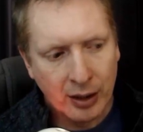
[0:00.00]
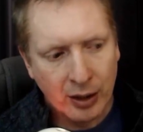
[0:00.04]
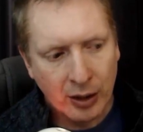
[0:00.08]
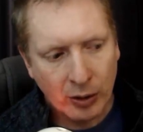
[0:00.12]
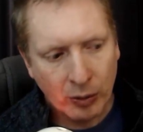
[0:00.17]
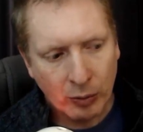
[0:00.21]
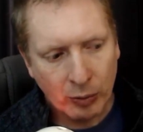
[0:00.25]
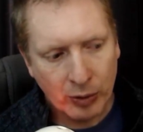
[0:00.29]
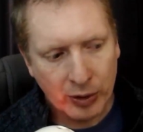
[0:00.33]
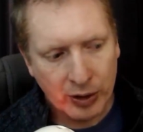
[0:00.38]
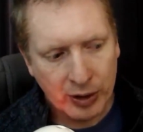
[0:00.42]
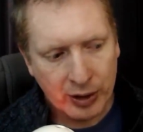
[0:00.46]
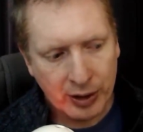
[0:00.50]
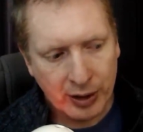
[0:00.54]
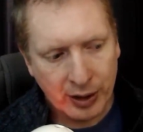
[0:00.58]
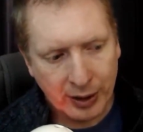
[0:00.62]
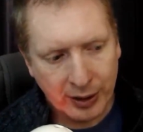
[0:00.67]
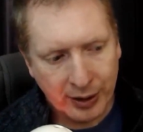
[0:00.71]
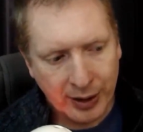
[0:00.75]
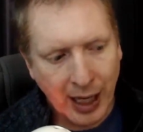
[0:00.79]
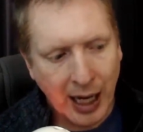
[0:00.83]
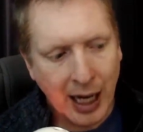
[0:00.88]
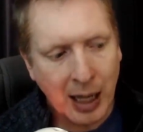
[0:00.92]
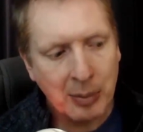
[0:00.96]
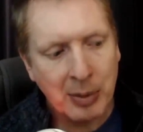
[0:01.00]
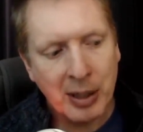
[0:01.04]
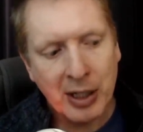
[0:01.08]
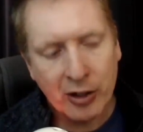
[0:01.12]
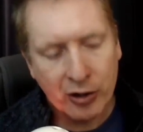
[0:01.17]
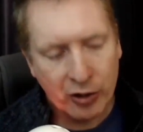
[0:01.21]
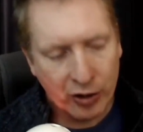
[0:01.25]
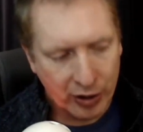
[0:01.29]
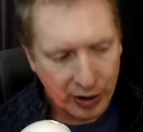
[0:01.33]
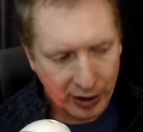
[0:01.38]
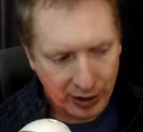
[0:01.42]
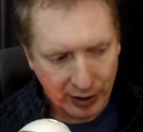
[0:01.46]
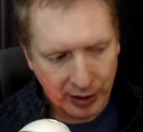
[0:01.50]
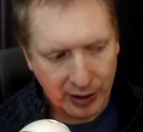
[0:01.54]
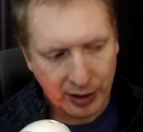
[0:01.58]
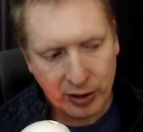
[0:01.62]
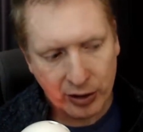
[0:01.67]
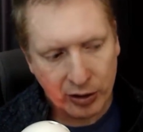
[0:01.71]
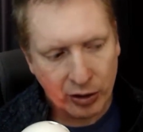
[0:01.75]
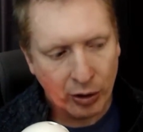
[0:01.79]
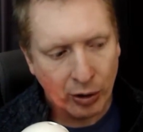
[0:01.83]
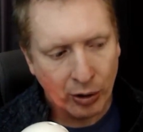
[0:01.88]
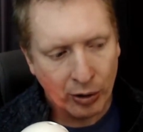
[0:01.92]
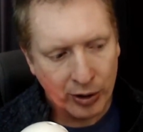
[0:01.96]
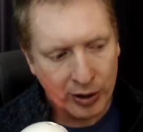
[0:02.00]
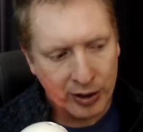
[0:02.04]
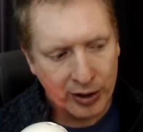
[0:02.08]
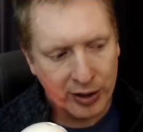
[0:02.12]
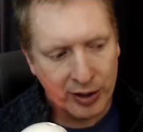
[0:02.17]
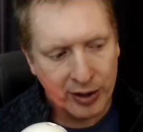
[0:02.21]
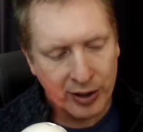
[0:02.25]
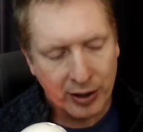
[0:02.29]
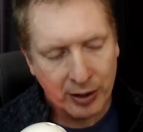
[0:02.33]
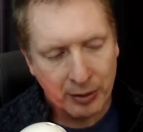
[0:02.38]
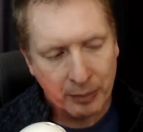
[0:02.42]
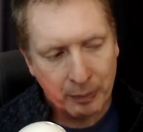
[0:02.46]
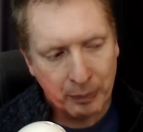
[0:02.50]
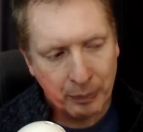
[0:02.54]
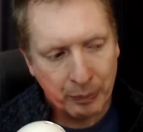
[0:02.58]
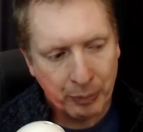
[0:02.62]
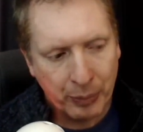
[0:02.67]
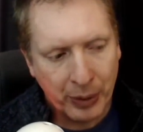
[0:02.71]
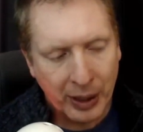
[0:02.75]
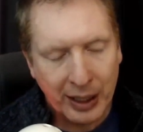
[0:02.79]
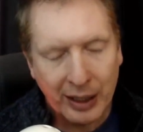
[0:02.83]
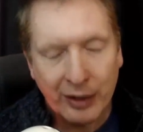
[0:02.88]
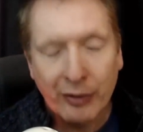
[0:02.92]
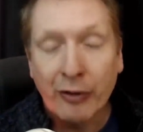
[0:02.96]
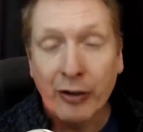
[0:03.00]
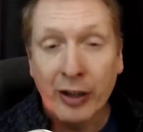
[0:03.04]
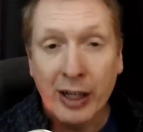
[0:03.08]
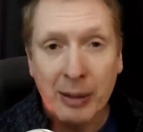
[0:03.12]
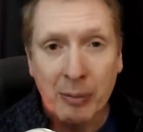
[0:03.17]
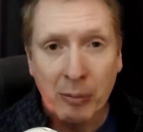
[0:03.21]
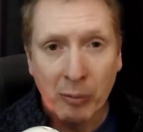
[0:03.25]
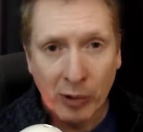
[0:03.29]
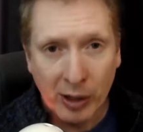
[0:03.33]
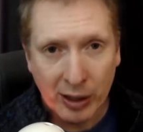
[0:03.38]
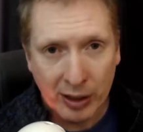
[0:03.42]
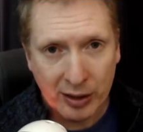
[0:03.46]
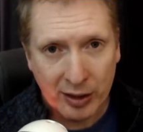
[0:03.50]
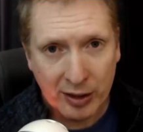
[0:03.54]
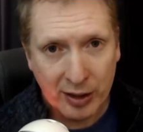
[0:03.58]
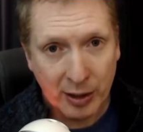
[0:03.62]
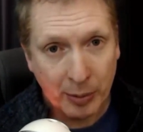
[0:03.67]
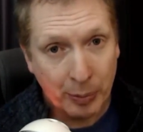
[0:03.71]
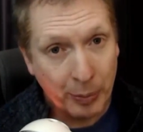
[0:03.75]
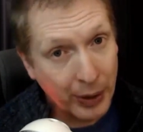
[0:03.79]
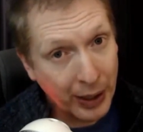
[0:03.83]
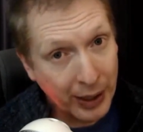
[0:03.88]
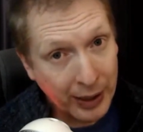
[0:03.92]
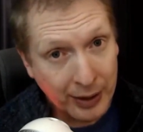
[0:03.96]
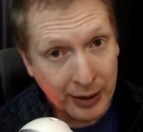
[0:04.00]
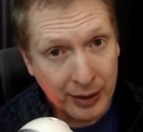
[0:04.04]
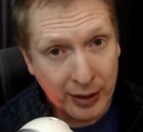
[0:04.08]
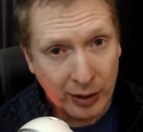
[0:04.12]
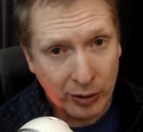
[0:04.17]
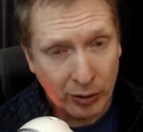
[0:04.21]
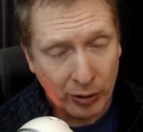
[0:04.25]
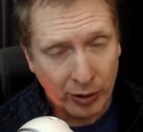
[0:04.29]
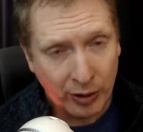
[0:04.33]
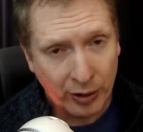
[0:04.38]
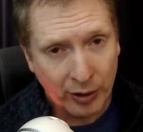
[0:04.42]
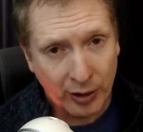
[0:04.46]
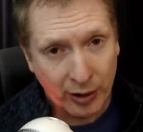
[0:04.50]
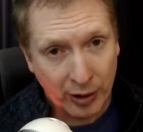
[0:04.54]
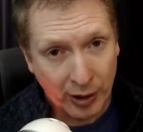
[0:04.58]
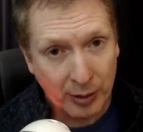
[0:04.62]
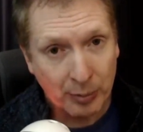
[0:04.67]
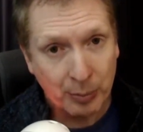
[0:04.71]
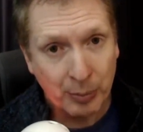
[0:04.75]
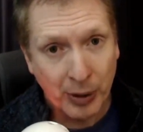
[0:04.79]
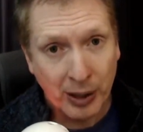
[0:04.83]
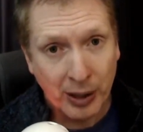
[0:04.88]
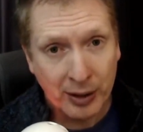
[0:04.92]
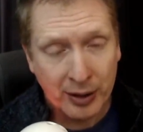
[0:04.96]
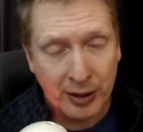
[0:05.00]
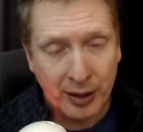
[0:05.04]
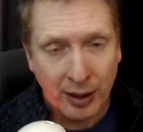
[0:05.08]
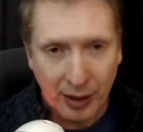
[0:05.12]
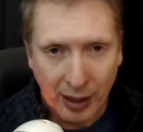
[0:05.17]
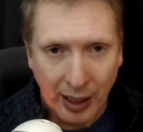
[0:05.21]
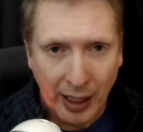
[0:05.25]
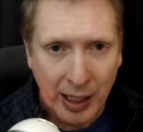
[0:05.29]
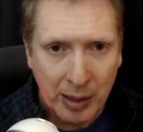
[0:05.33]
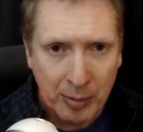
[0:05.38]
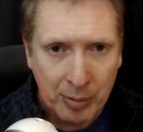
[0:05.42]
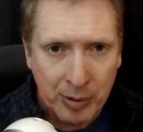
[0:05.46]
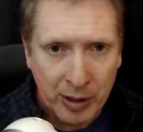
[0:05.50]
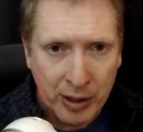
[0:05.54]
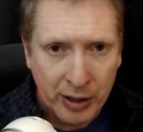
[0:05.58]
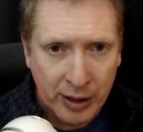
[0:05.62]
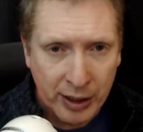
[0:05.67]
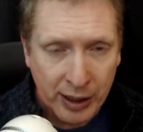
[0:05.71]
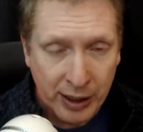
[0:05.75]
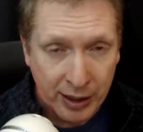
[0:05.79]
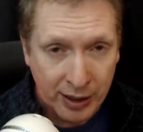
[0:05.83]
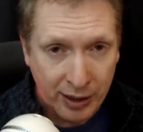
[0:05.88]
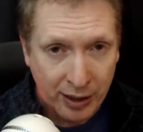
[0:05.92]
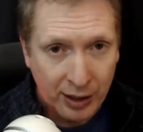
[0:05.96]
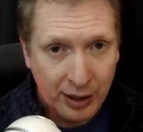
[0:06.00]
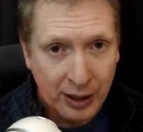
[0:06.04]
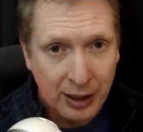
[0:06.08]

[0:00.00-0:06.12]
was the damage that gets caused by frameworks depending on third party libraries.